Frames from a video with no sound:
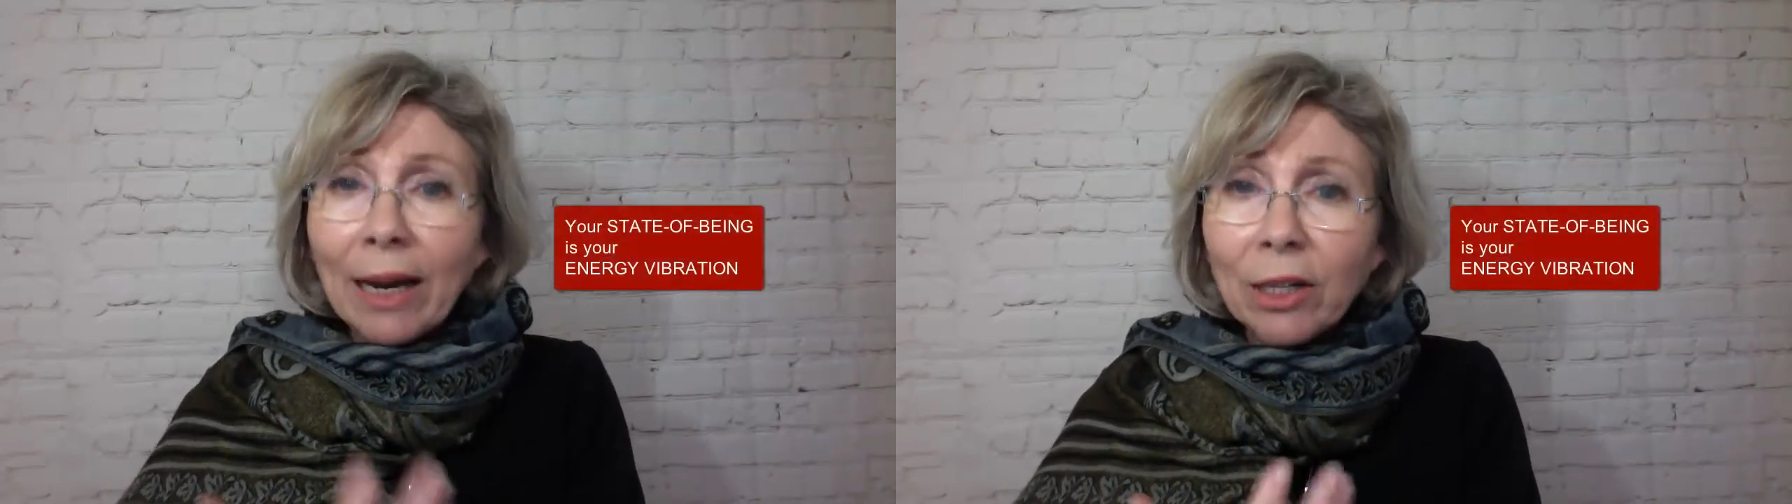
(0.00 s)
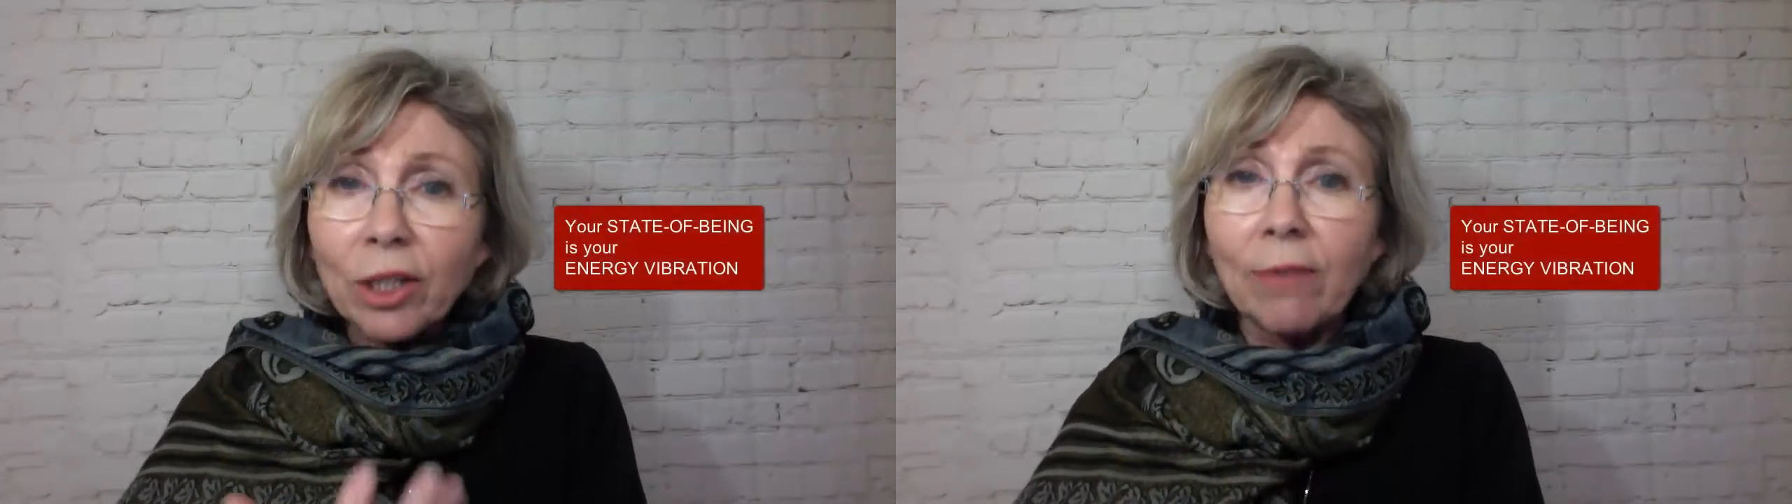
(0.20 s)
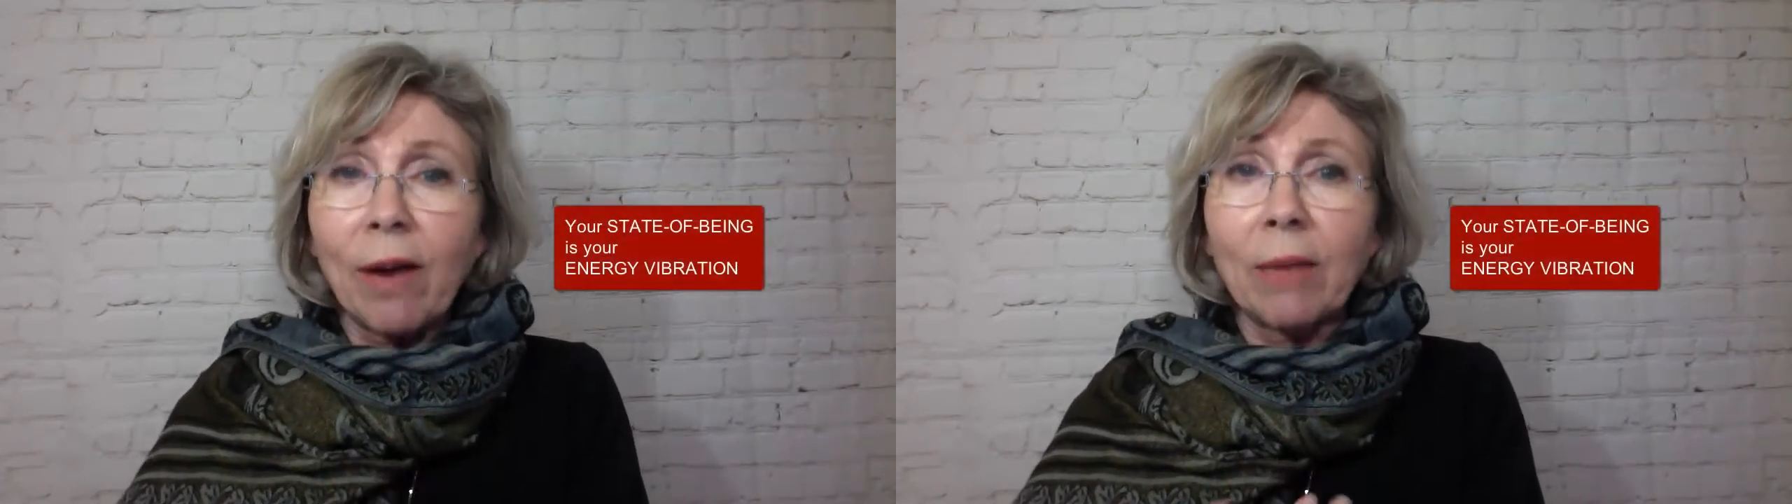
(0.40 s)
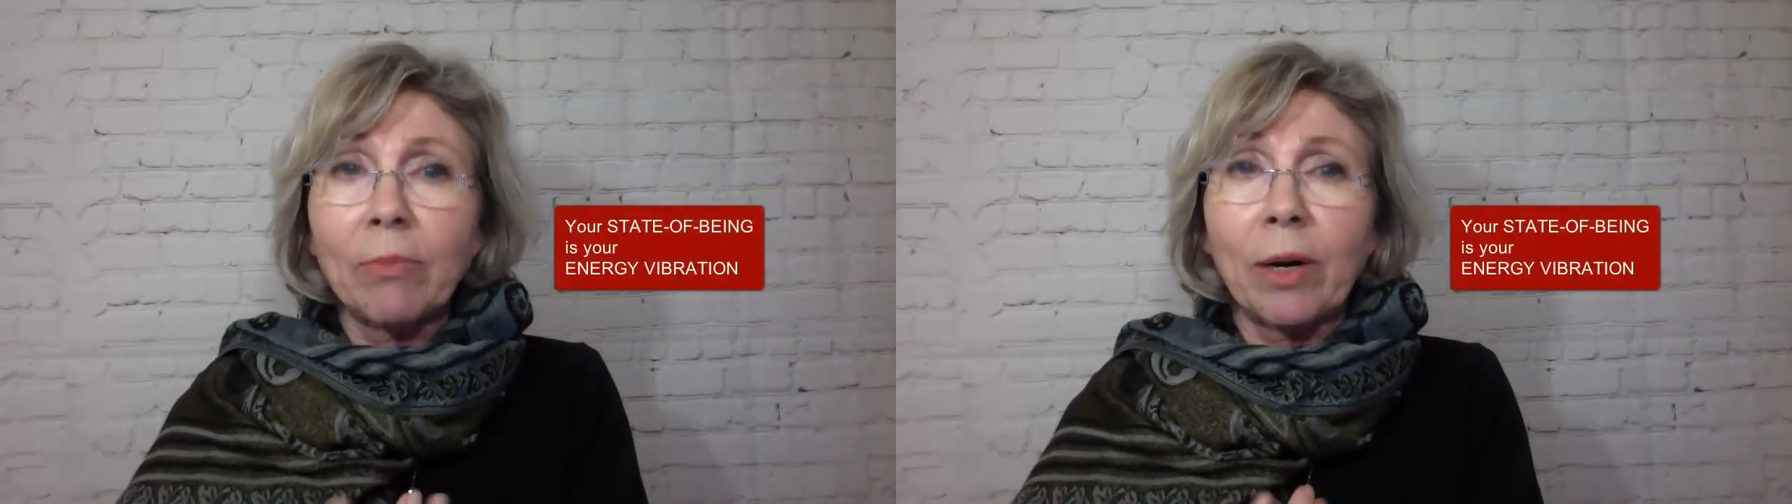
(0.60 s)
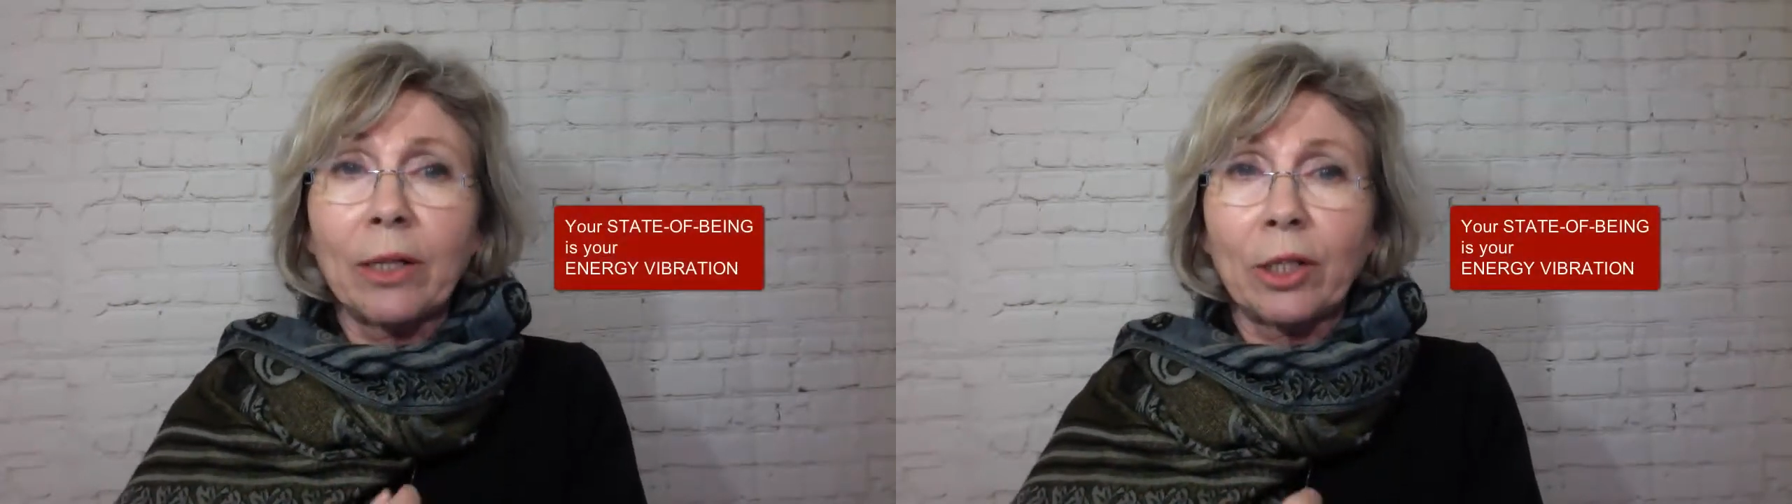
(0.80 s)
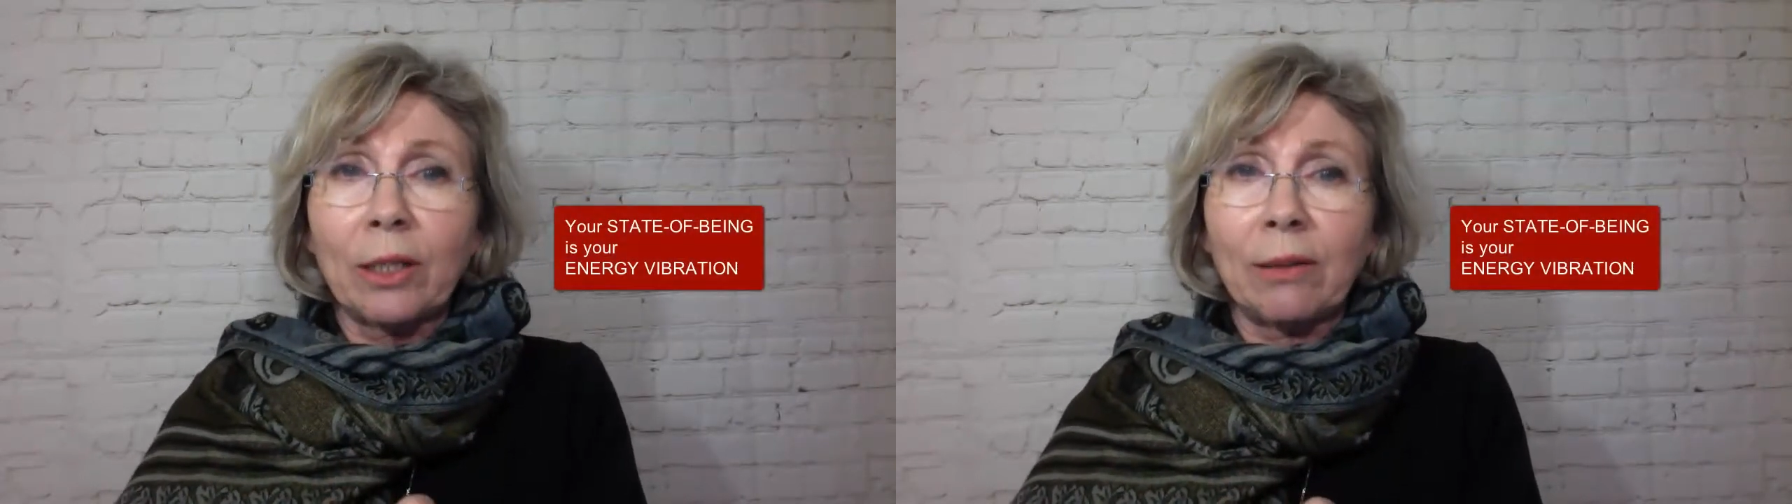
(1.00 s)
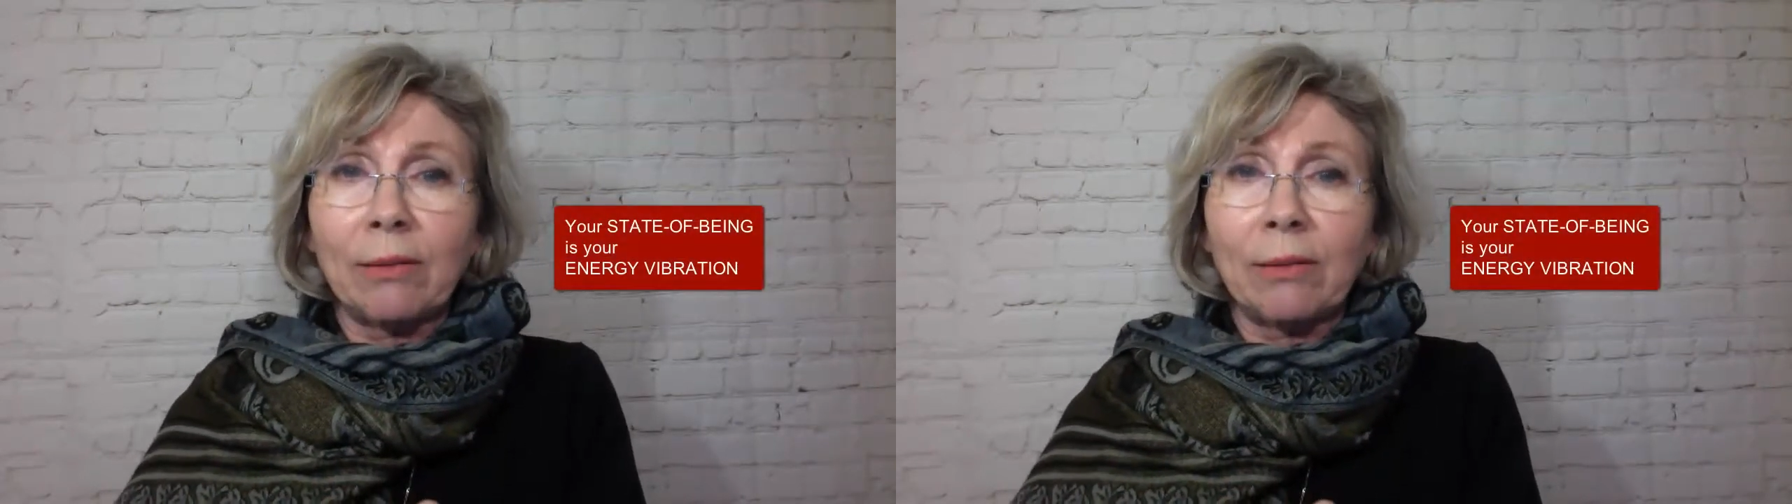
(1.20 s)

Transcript: energy vibration,